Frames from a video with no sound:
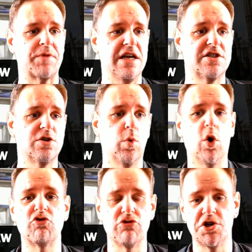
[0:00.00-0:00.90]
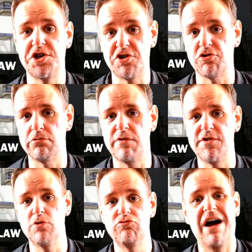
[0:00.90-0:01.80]
is to order a judicial
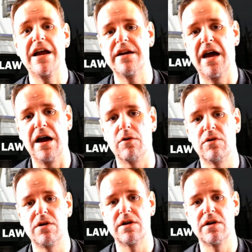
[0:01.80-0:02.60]
review right now.